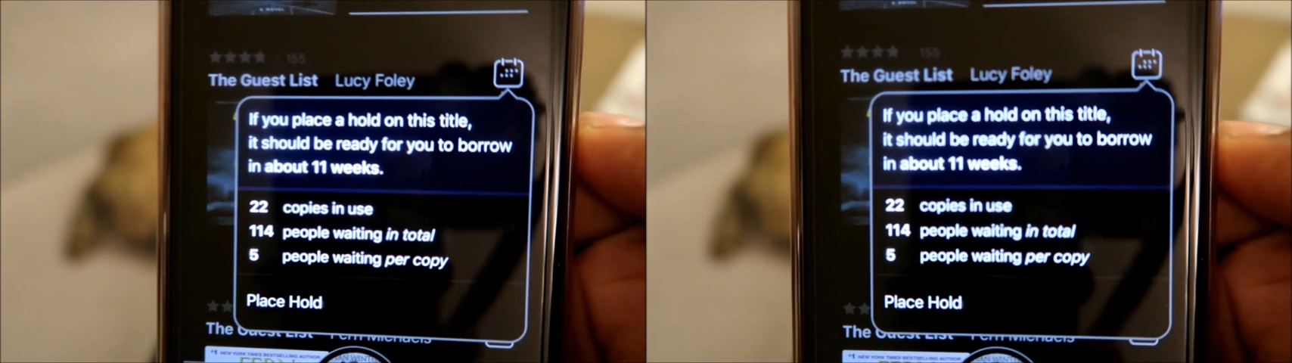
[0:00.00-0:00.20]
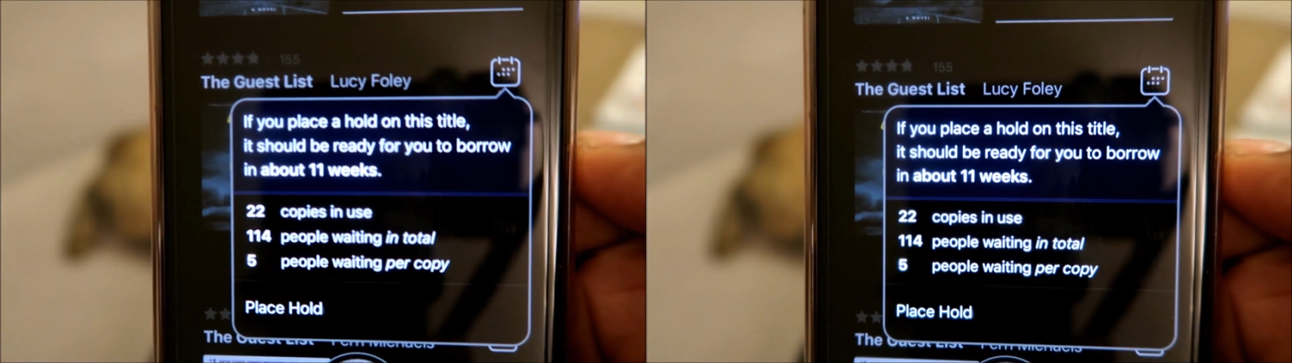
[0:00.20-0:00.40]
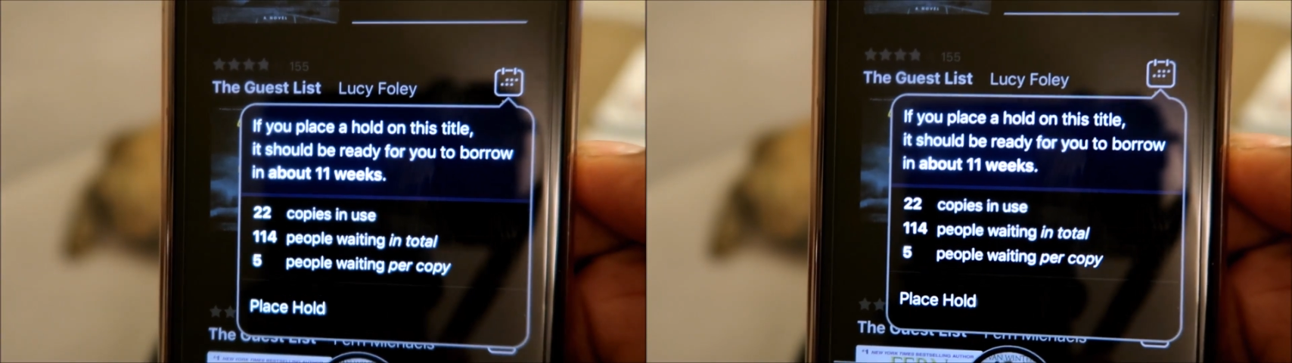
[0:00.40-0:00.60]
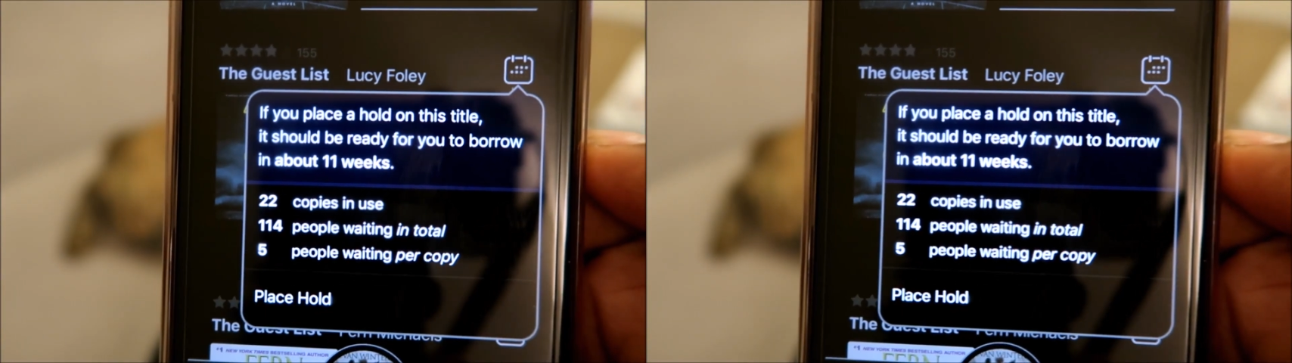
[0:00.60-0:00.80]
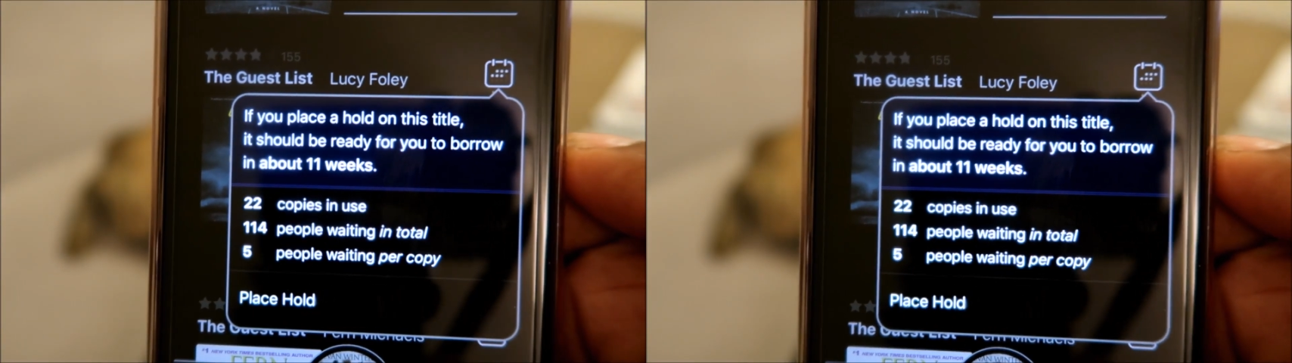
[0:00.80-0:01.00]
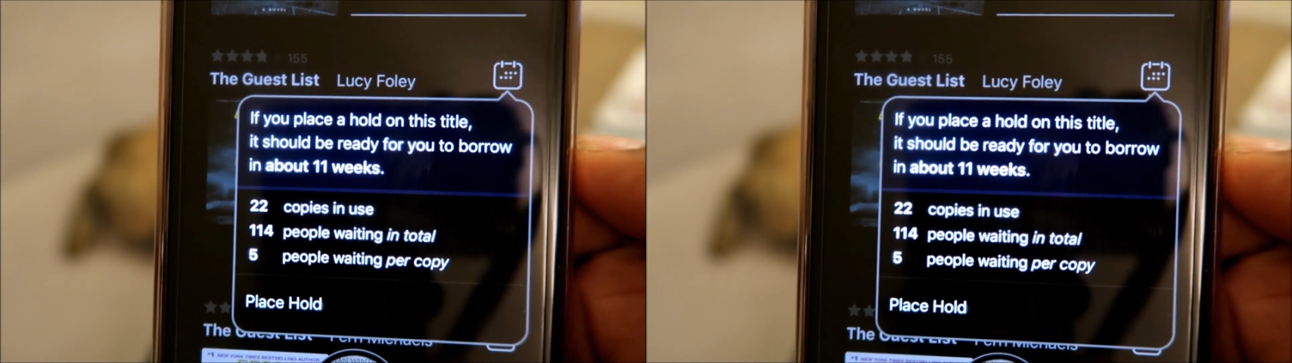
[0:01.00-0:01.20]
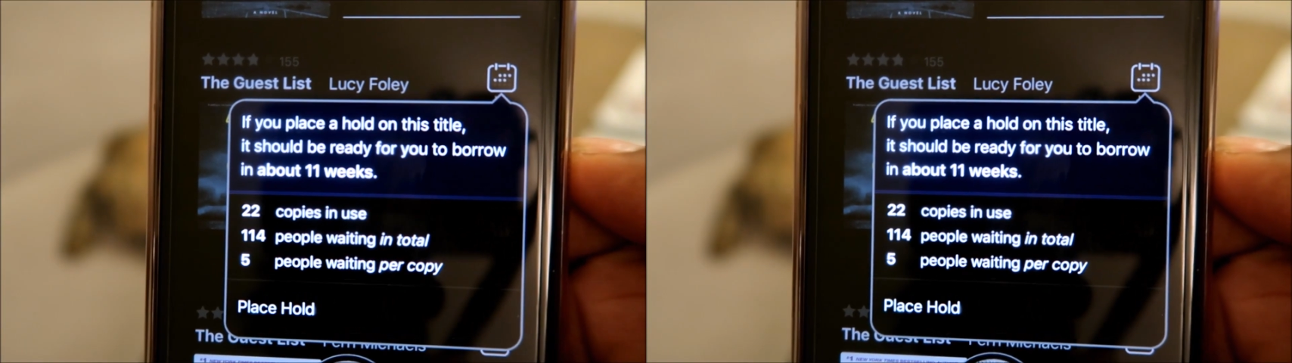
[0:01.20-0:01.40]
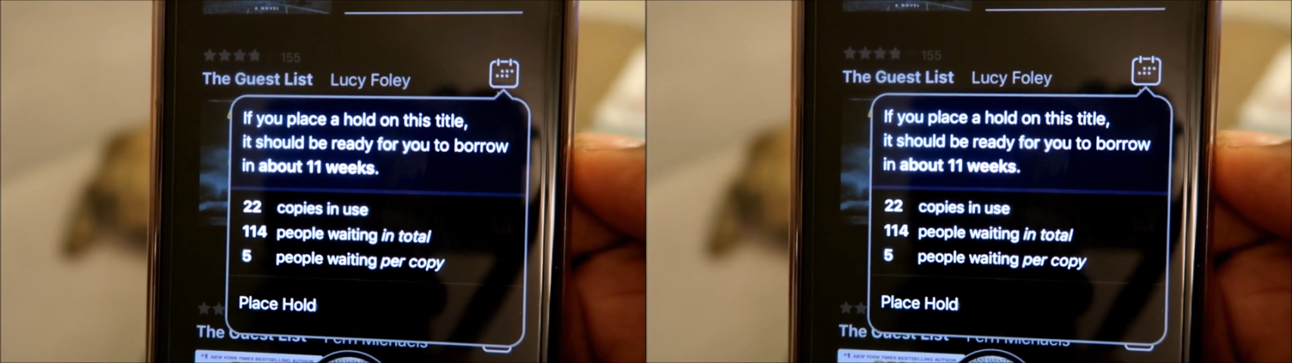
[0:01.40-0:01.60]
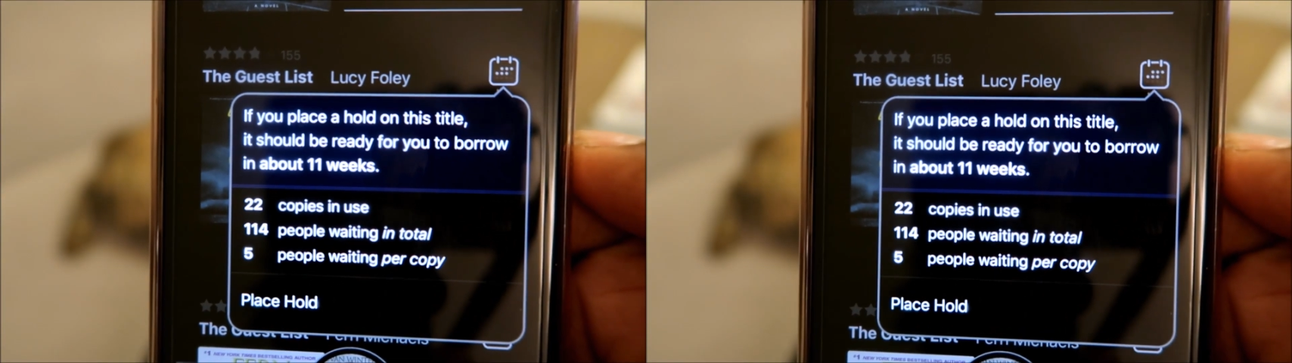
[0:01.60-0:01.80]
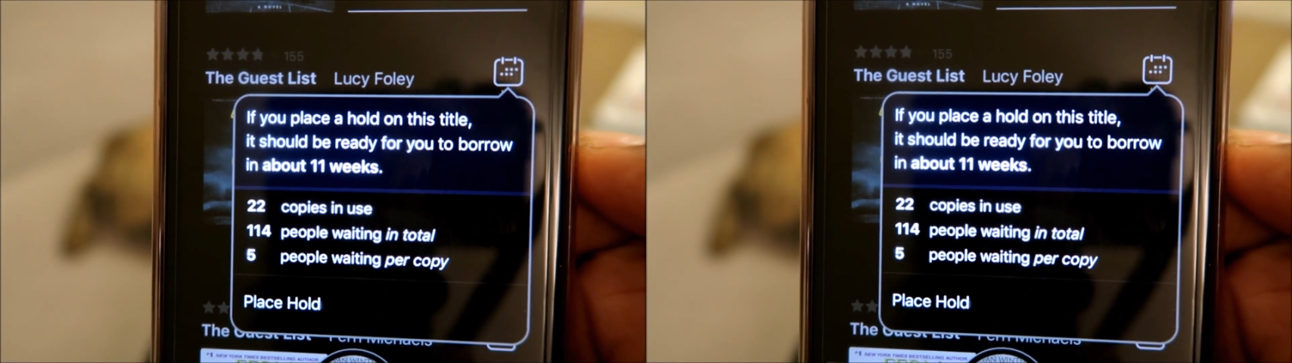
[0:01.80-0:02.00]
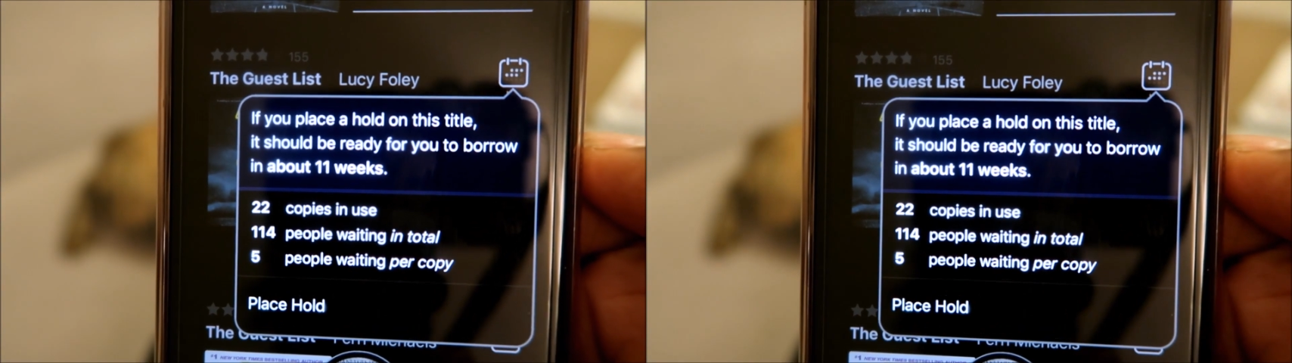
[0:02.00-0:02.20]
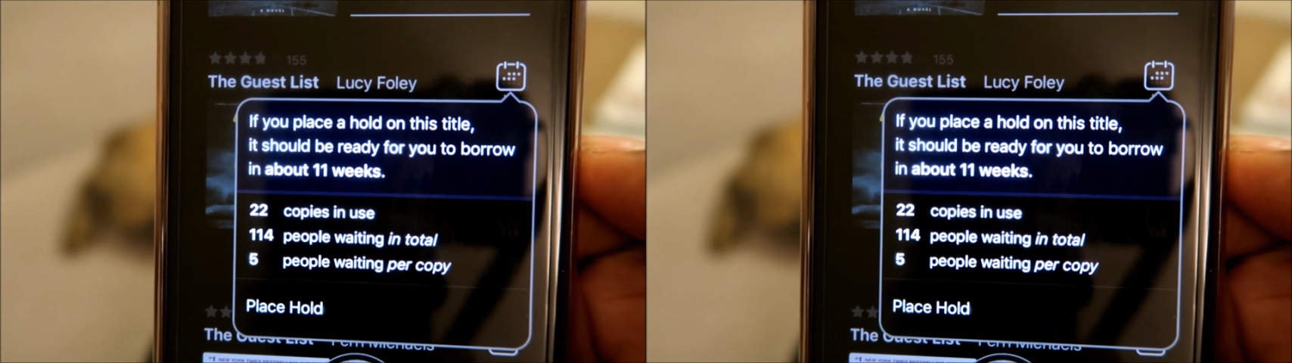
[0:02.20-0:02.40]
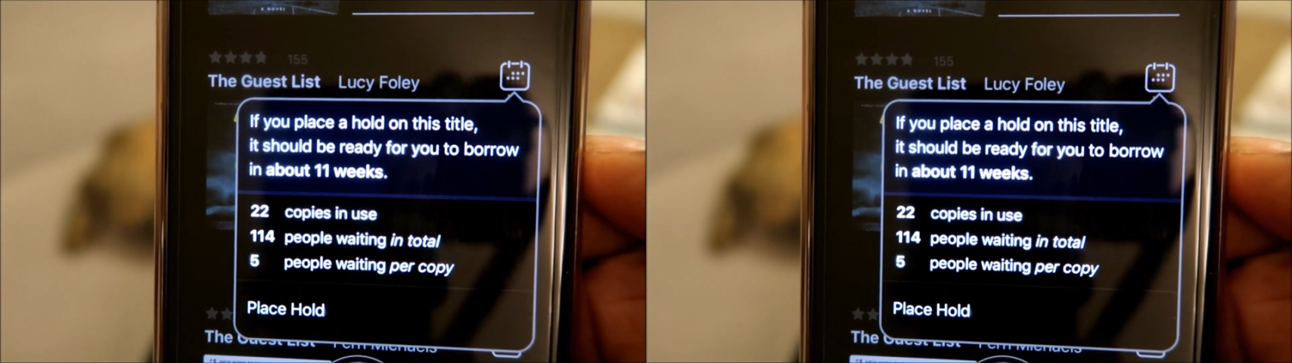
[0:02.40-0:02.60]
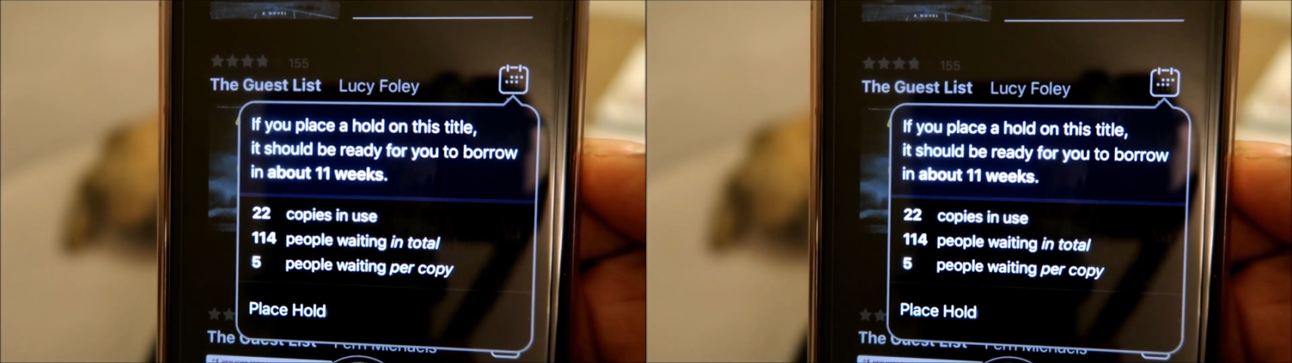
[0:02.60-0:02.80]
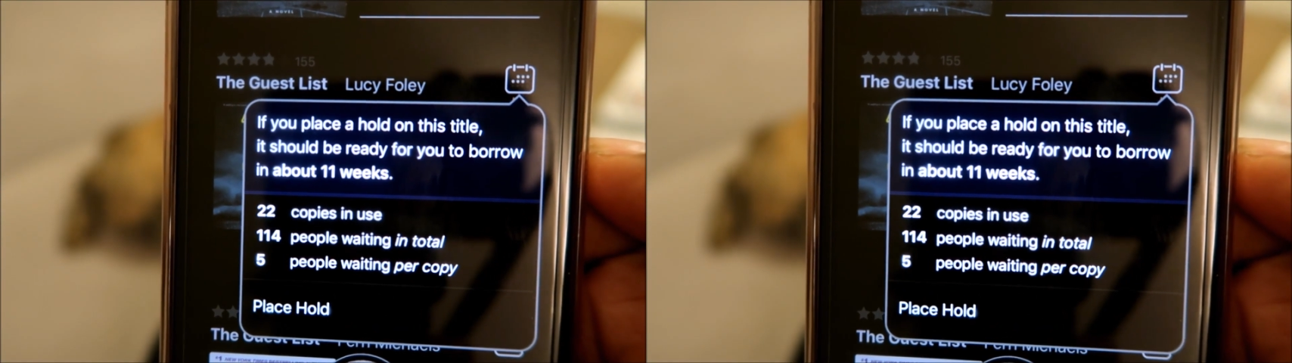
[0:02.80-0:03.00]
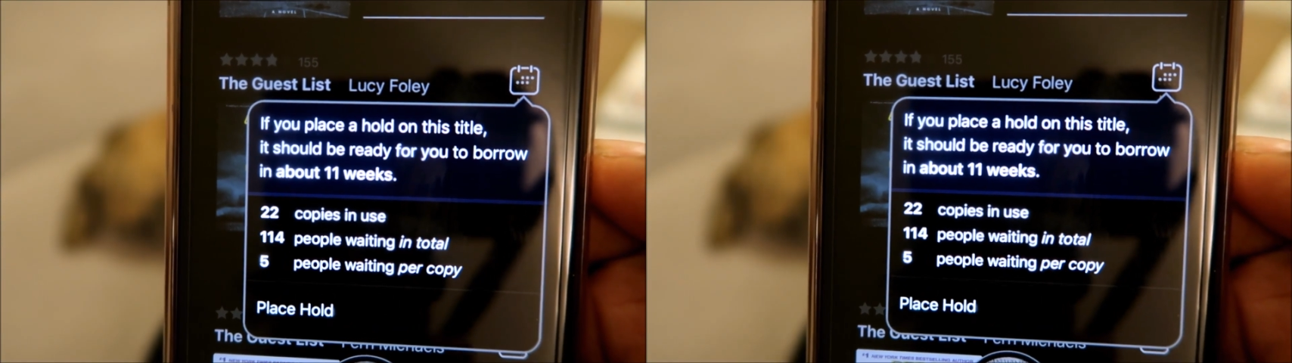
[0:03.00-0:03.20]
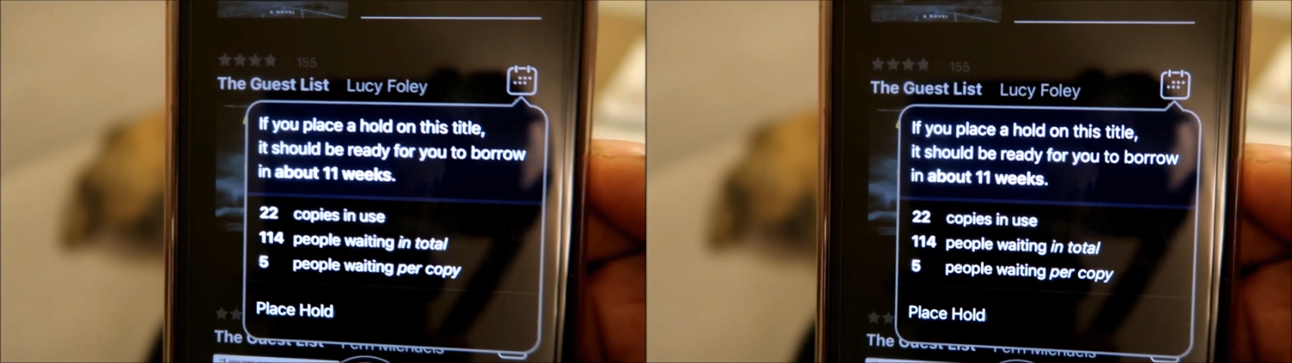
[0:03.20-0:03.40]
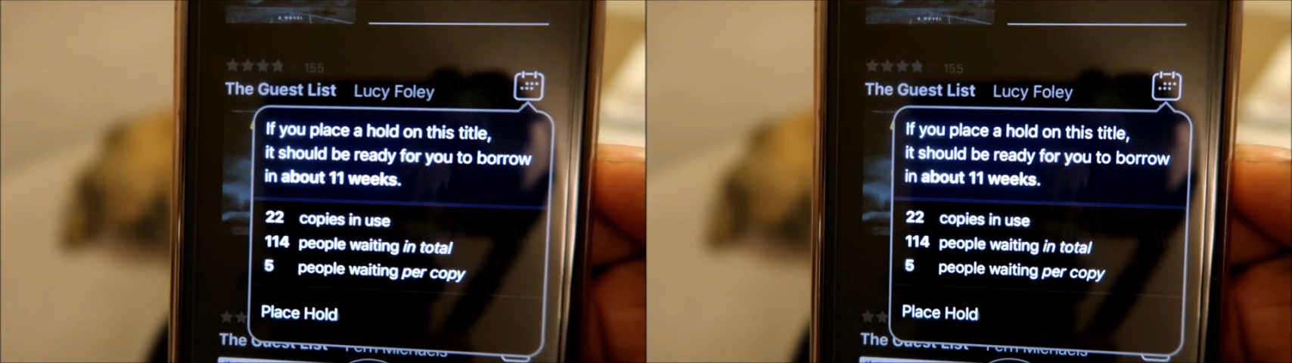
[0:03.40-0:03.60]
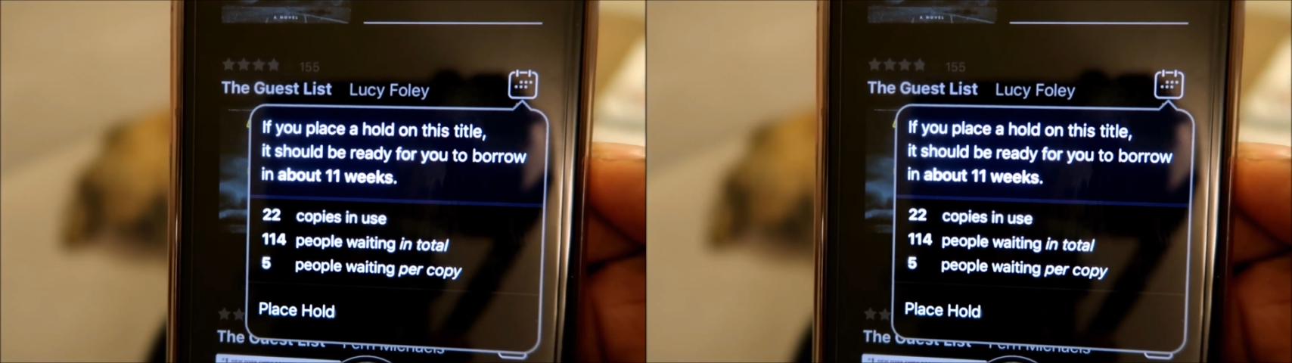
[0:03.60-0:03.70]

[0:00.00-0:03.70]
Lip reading: (no speaker visible)